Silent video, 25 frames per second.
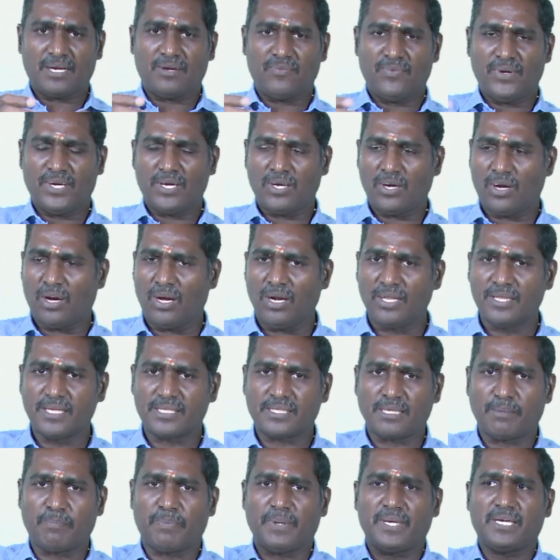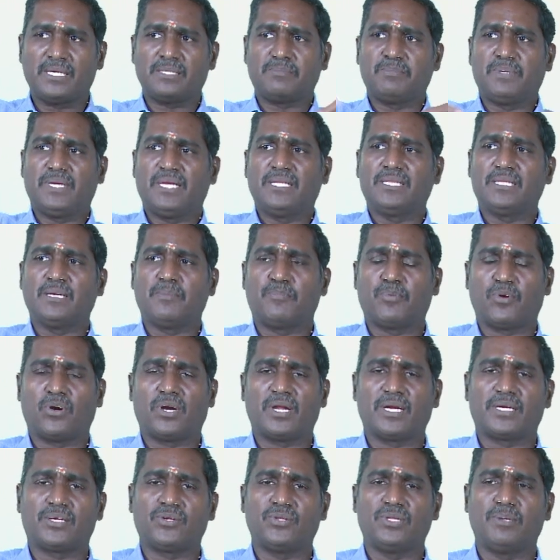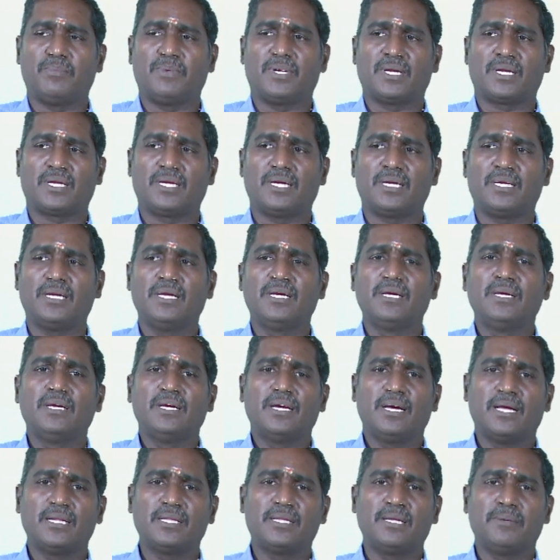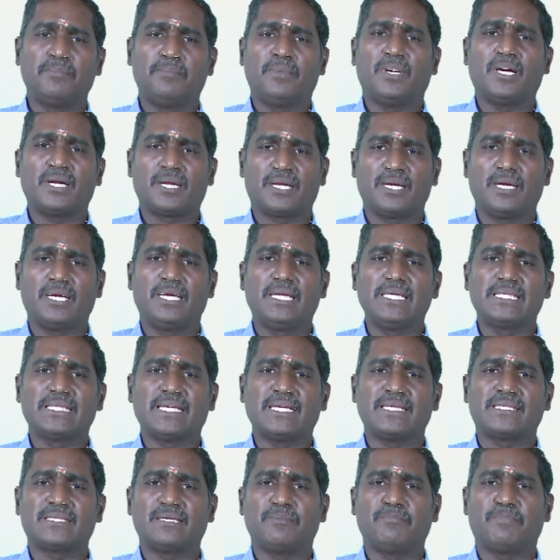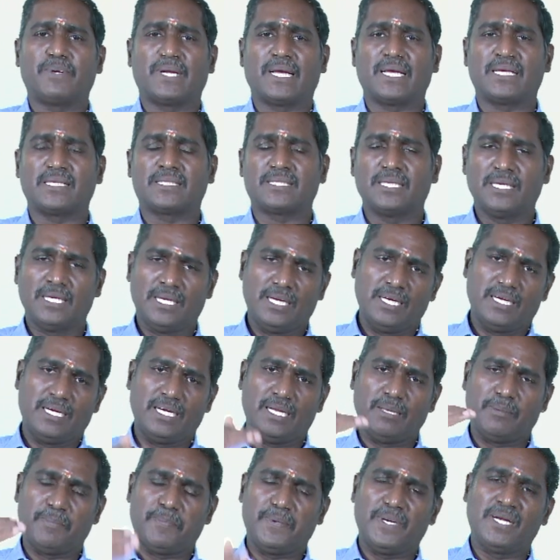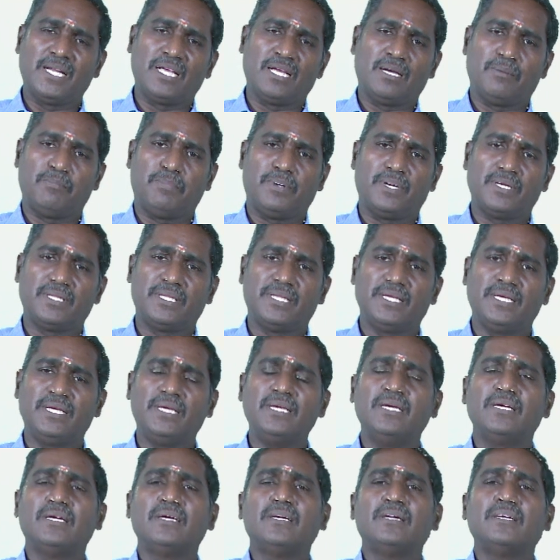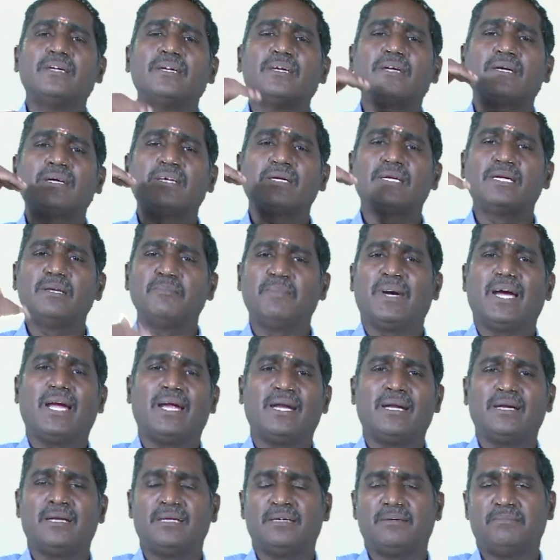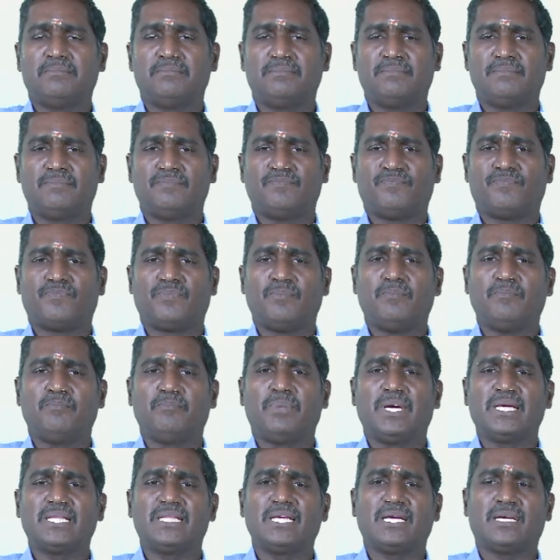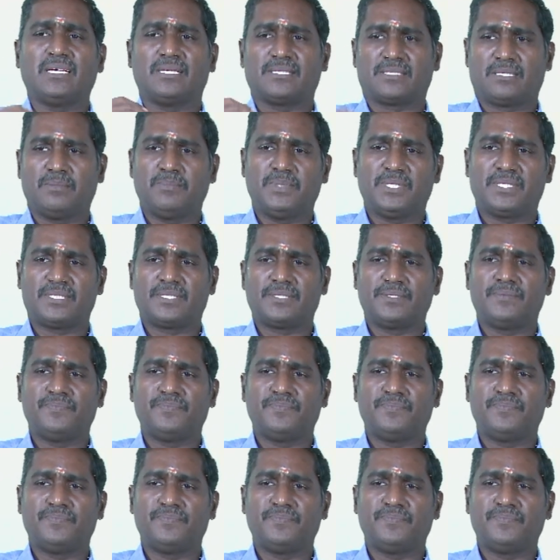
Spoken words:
When all the suppliers bring the product to the market, and the market decides the price depending upon the demand by the customers.